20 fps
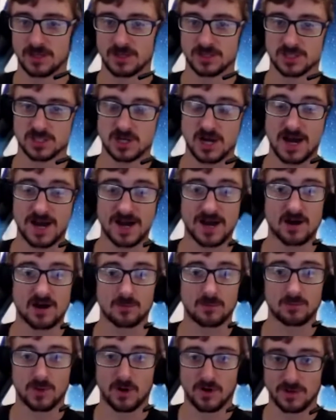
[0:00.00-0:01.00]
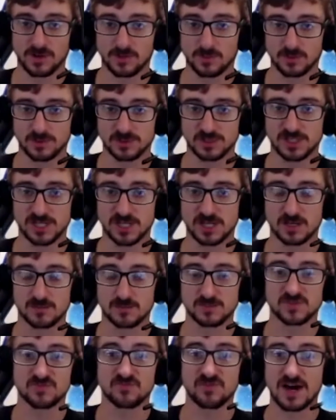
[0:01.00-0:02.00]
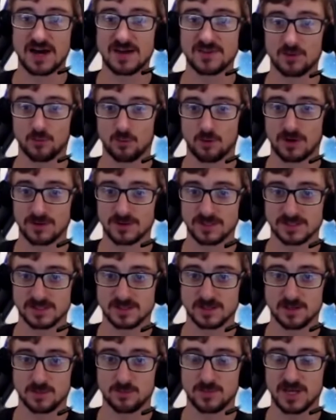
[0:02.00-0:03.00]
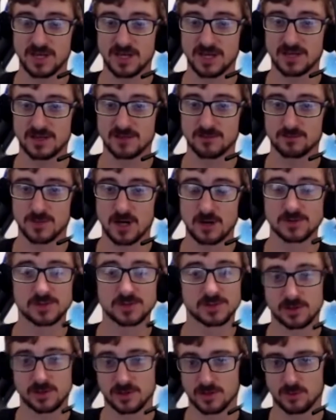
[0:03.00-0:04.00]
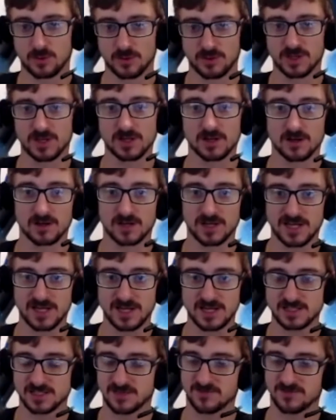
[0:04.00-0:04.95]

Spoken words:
try out multiple gyms, find the one that's going to be most suitable to your needs.